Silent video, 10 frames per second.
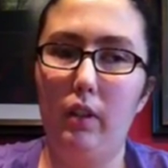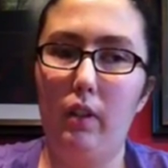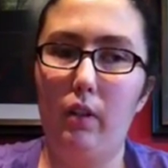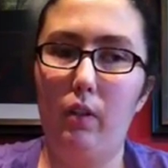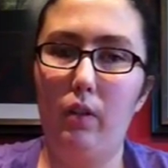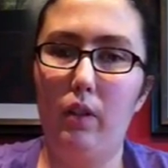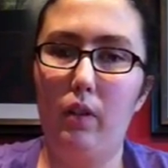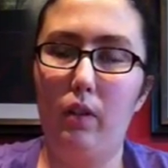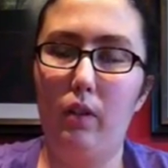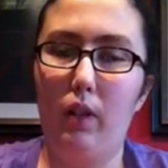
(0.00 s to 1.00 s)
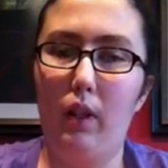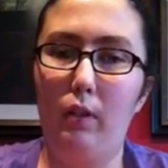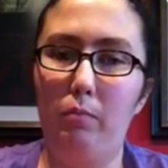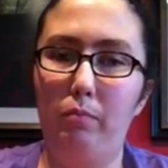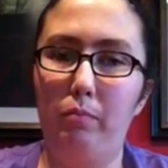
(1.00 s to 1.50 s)
the whole
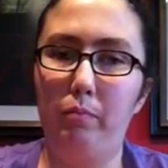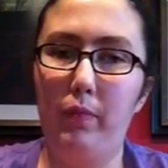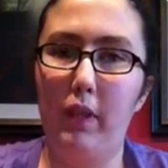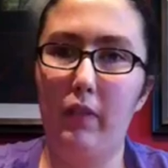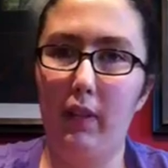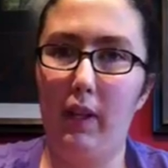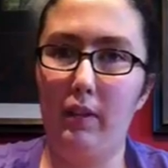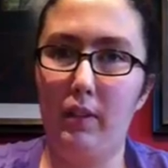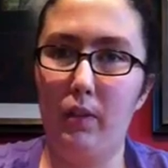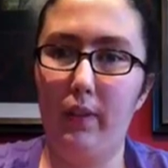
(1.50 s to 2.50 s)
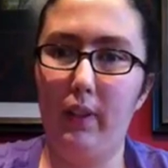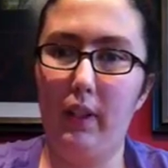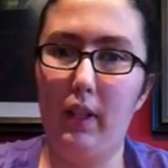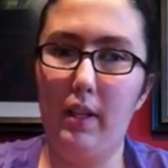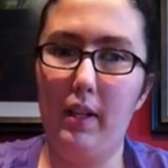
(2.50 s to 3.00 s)
Neverland
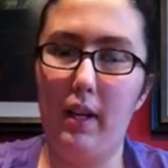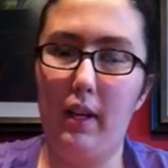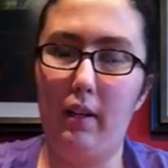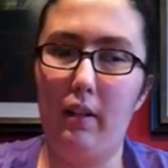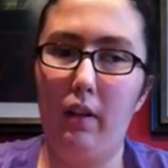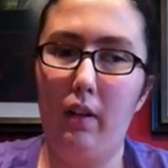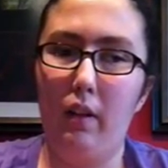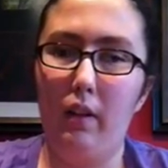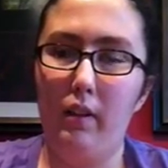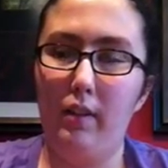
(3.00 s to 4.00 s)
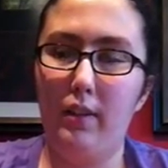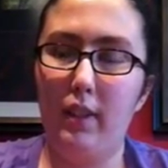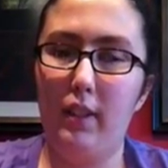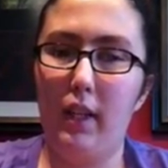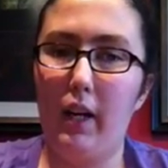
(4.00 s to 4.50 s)
storyline, and you
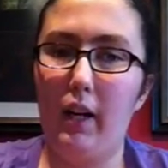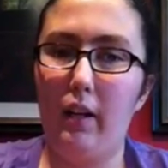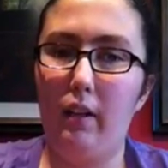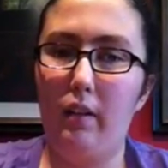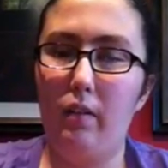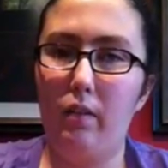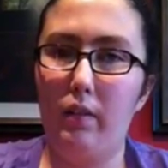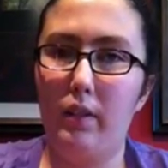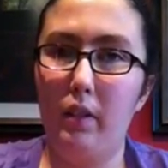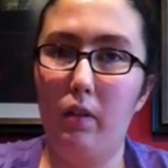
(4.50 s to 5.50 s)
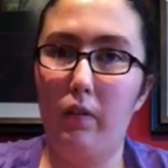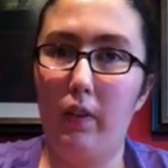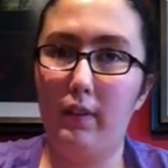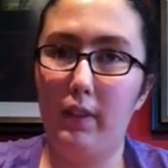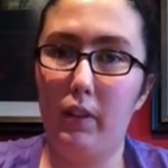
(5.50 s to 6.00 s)
see that Snow
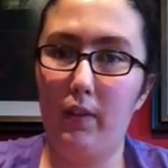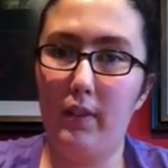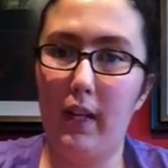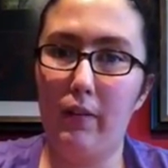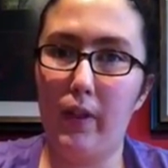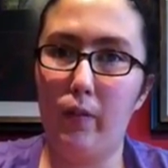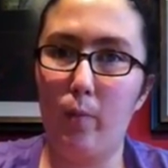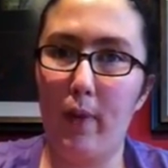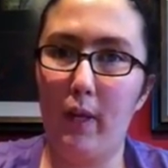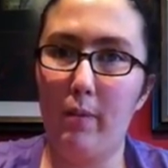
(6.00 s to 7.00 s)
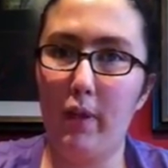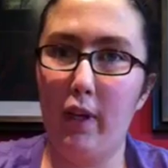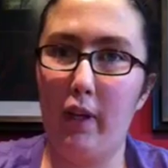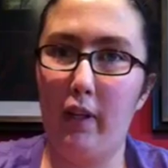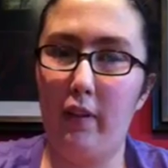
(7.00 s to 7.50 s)
reveals that she wants to have another baby,
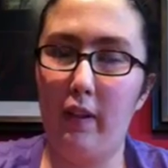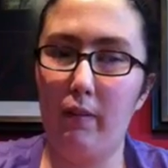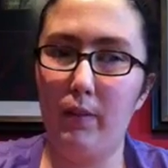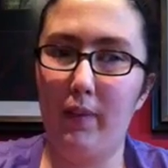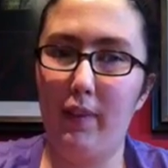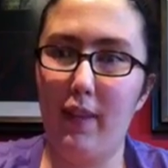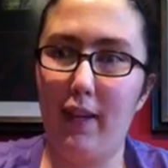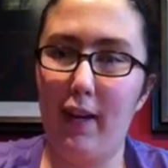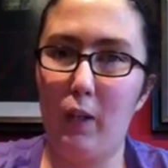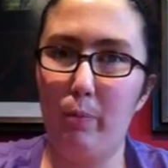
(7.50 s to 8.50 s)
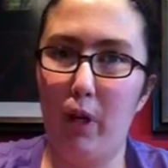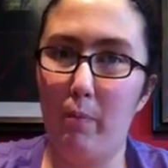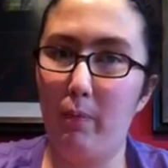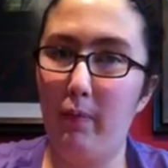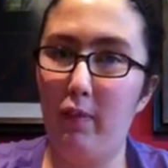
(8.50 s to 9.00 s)
and that was one thing I had a
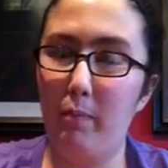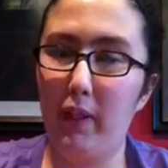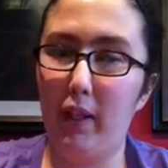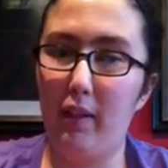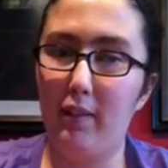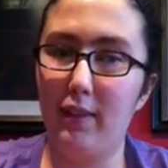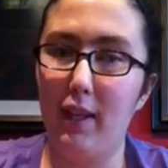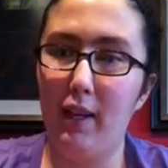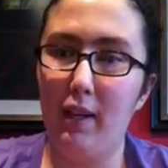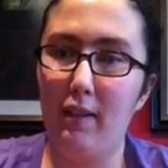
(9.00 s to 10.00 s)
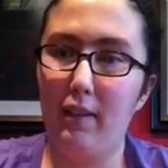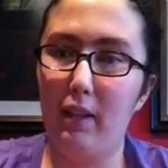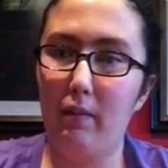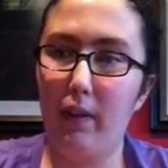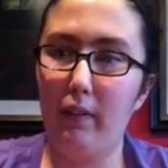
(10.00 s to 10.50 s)
problem with, because they
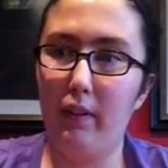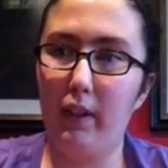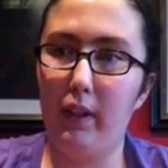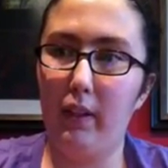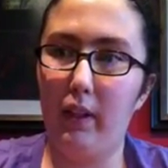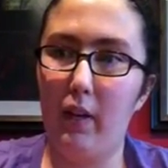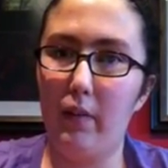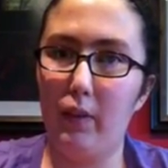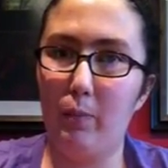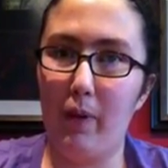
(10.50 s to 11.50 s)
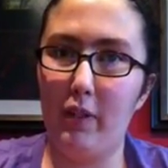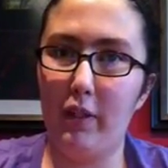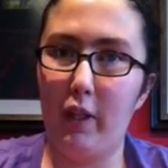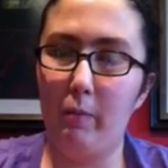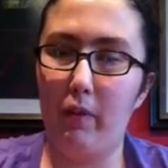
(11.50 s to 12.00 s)
rarely ever spend
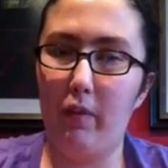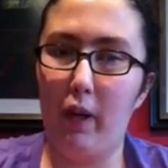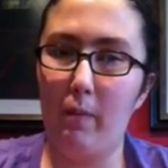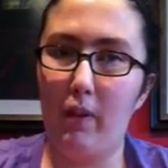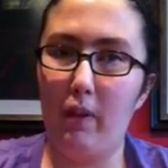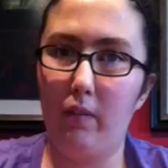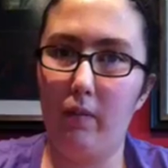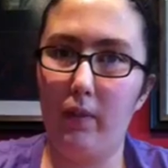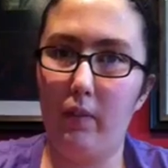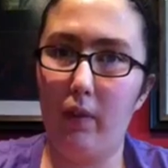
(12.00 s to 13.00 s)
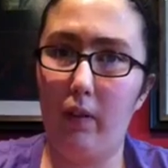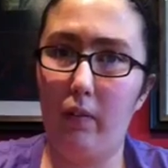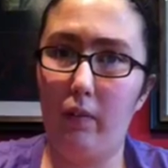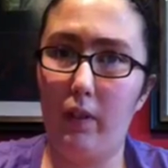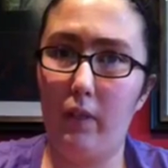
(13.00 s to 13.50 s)
time with Emma. They
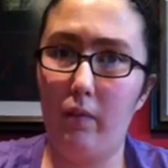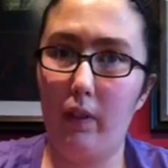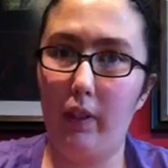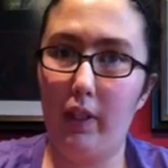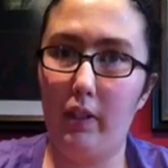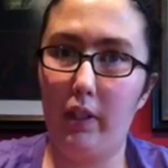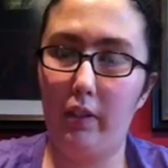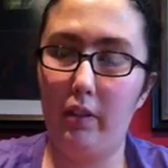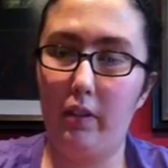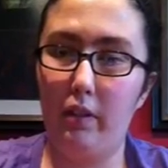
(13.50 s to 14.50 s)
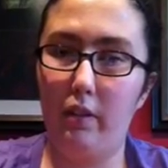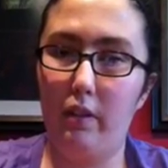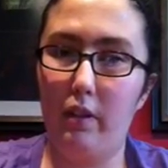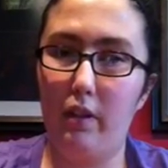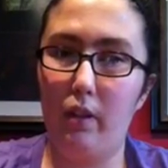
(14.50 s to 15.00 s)
didn't really get a chance
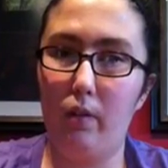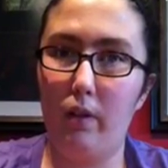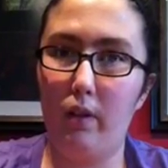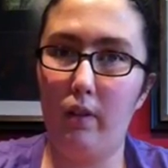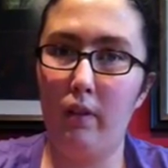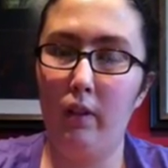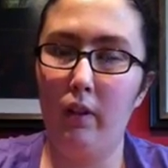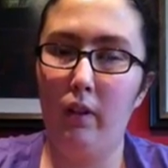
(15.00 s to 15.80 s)
to know her